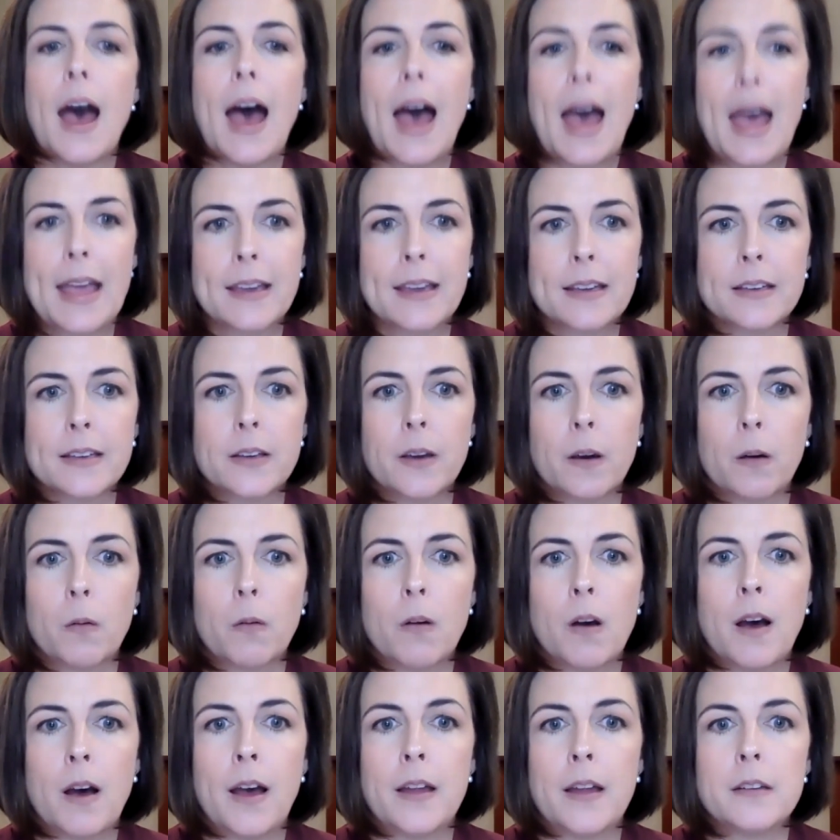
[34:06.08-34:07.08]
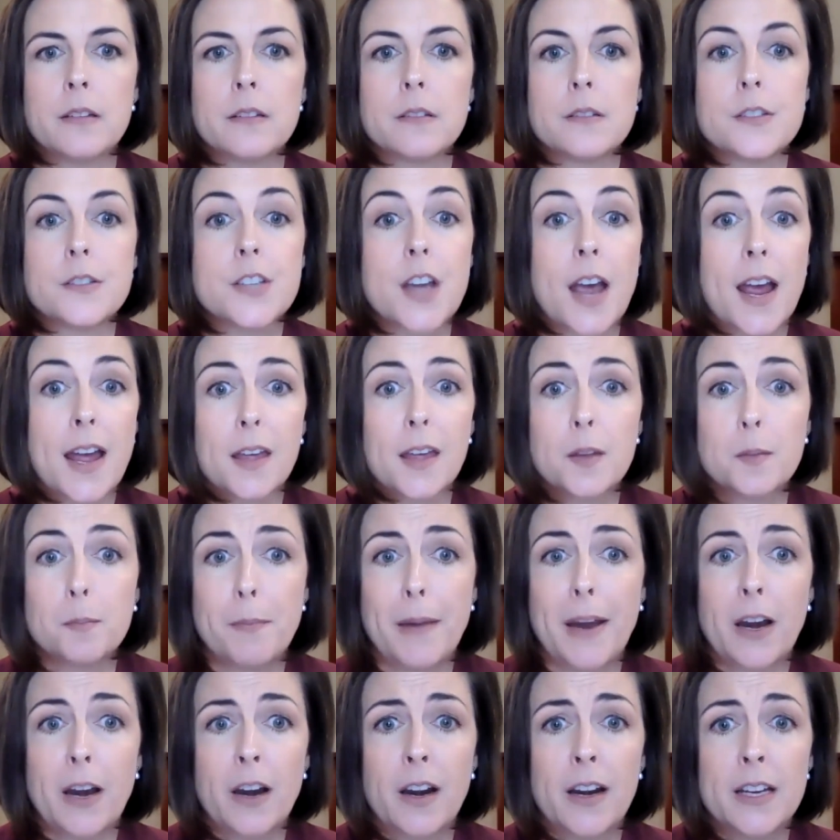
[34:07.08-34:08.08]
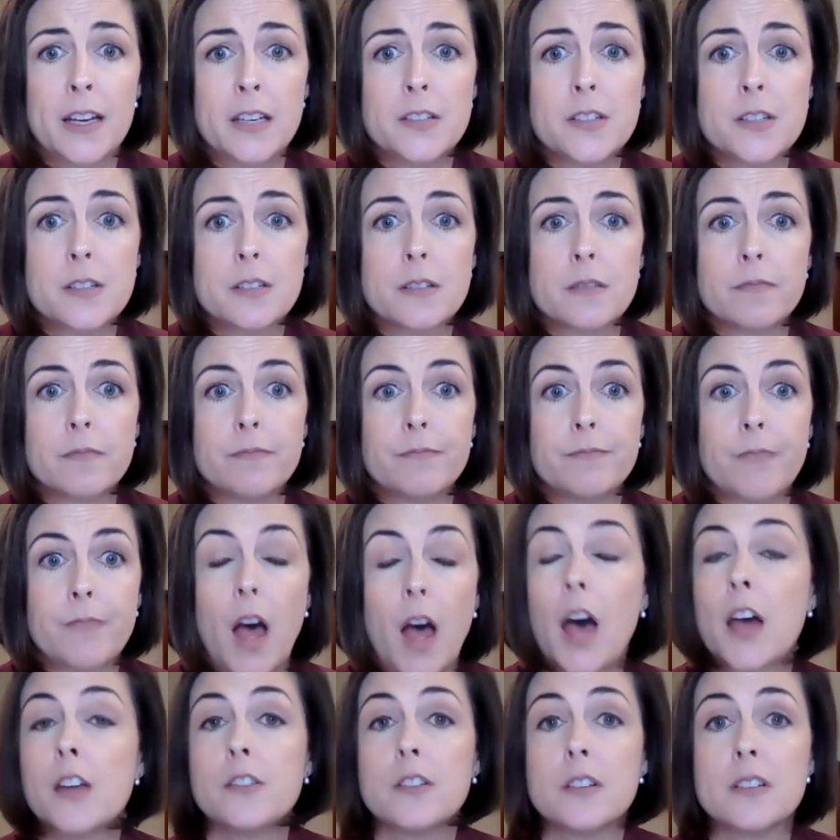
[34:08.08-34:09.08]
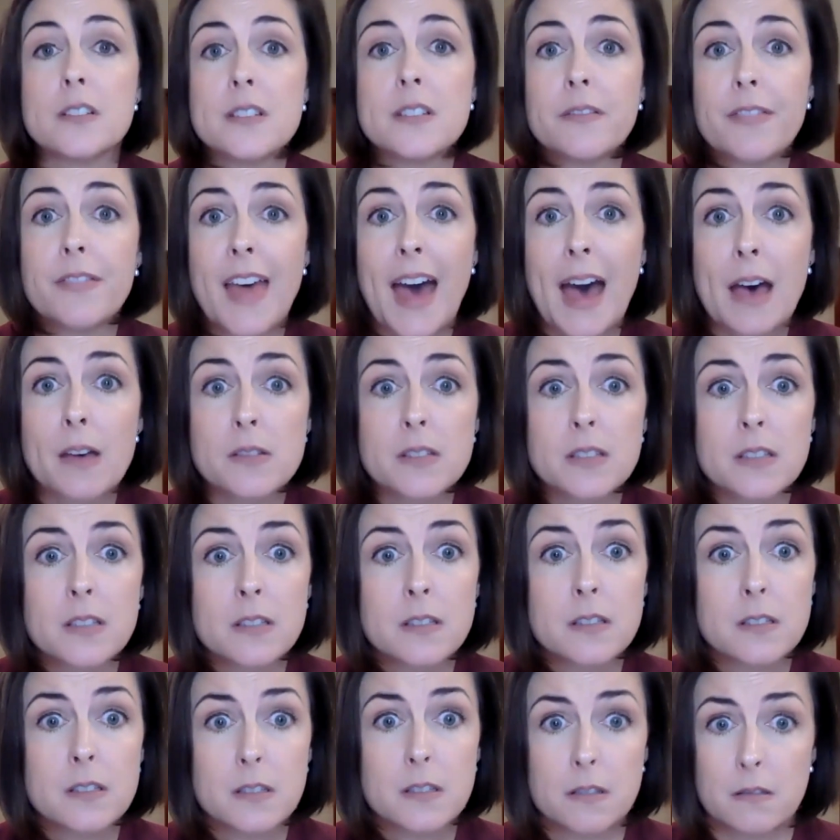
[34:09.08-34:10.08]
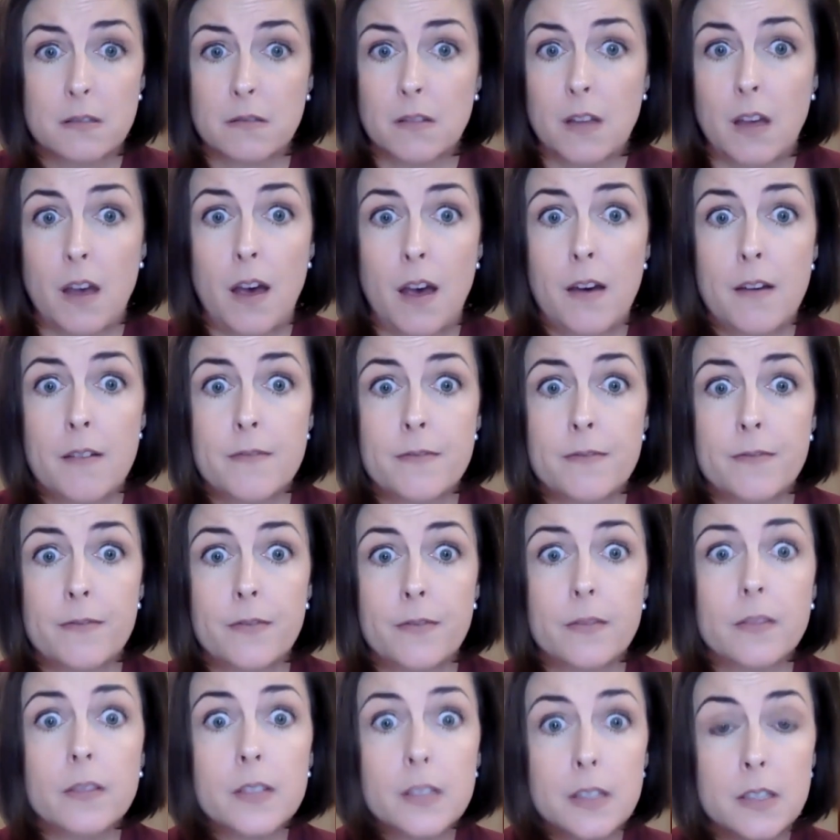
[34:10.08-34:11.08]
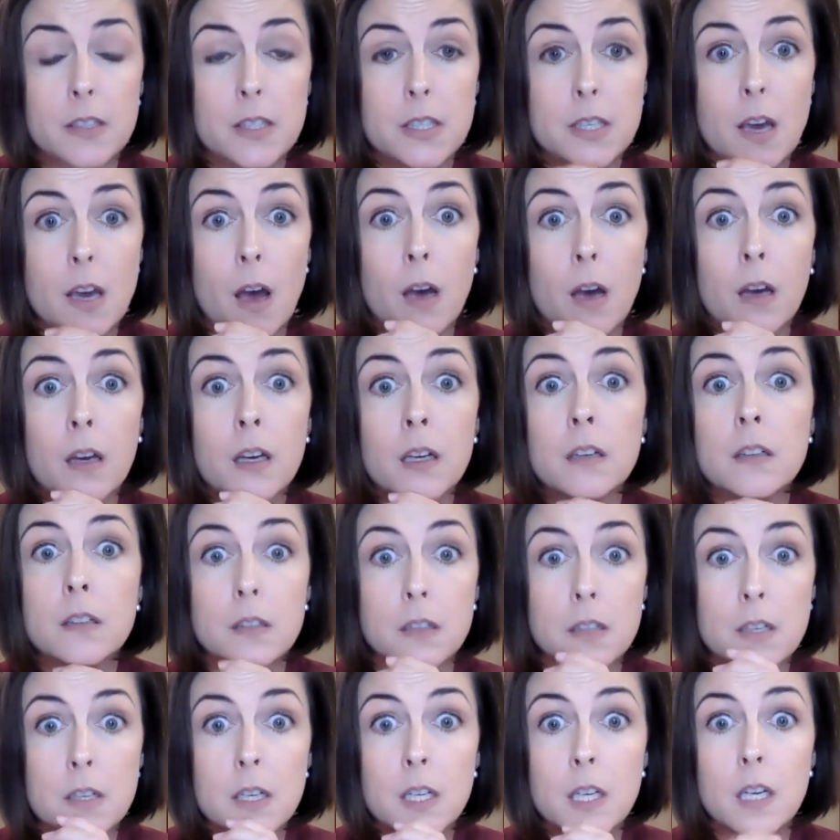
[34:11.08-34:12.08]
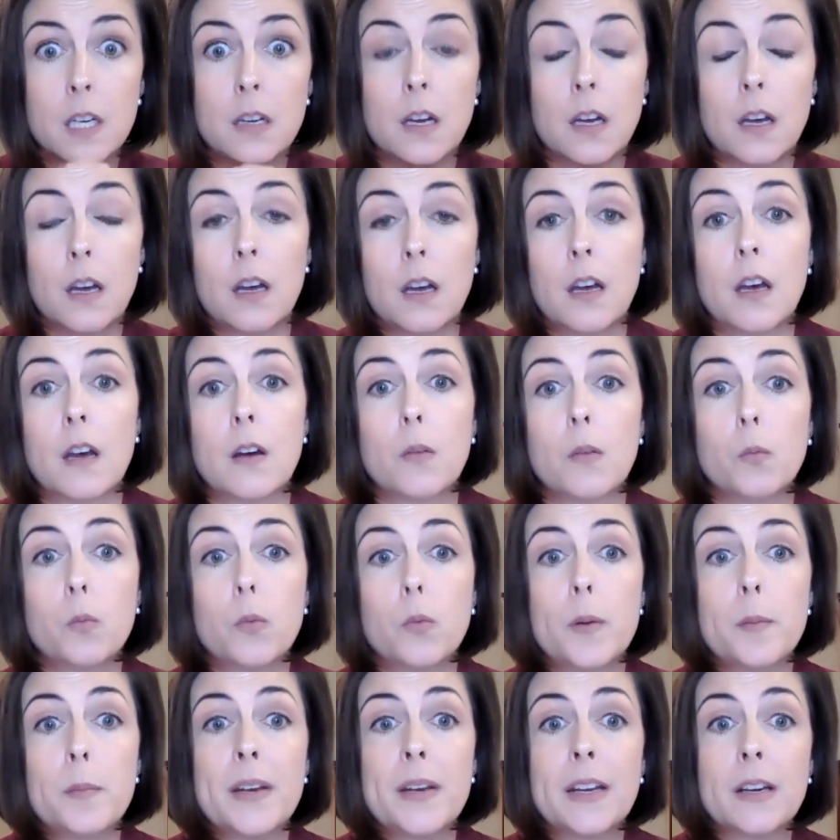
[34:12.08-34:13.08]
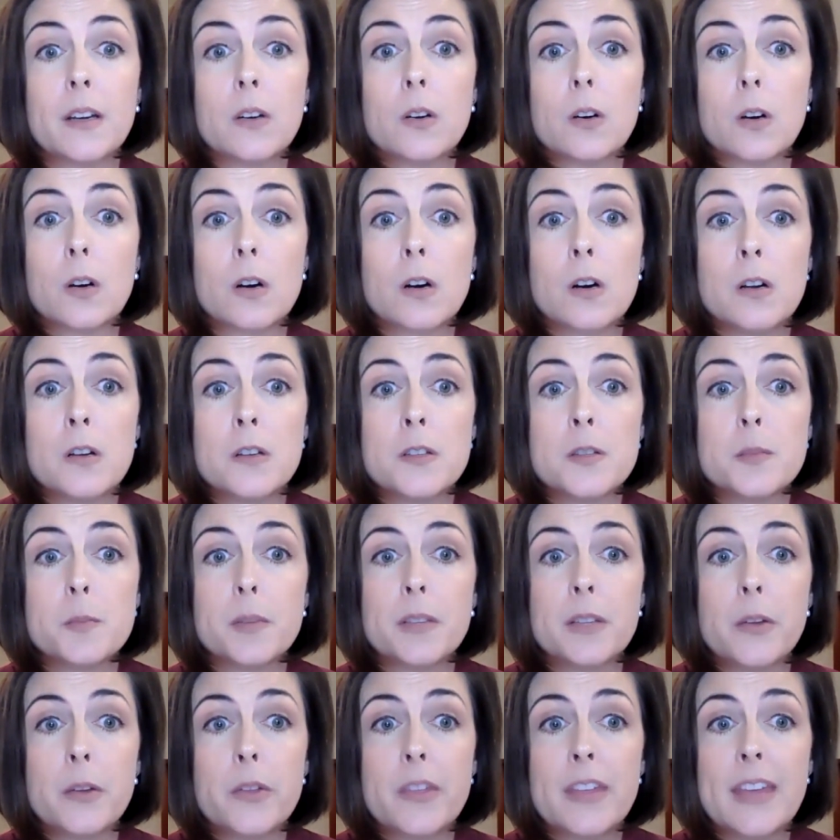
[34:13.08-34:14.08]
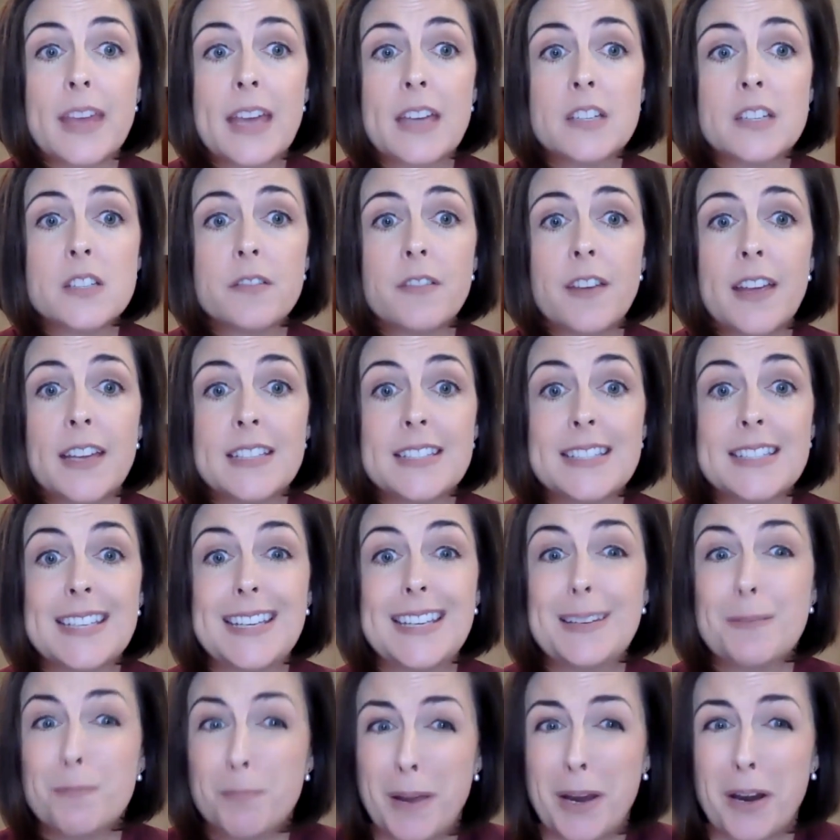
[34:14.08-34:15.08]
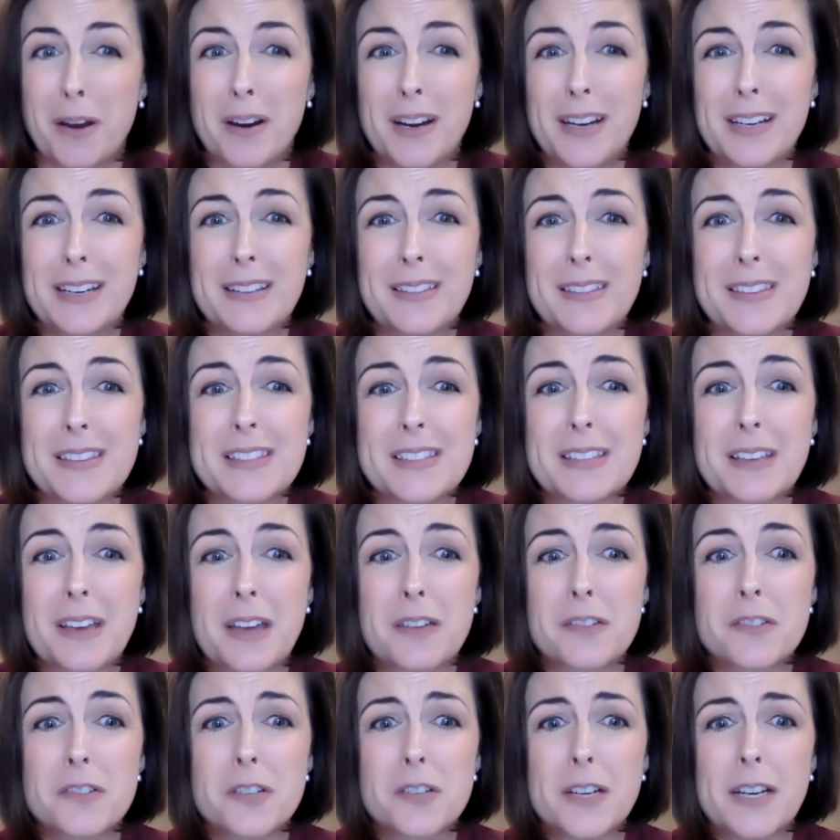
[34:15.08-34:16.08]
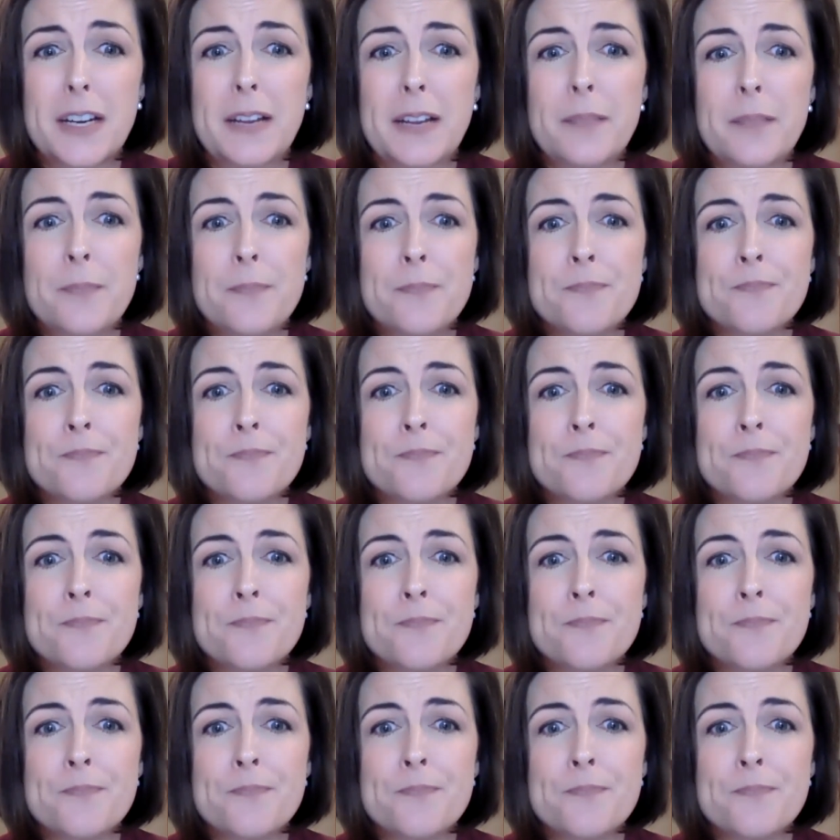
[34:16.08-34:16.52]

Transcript: I could go on. Child marriage, hundreds of thousands of young women and girls below the age of 18 married in this country.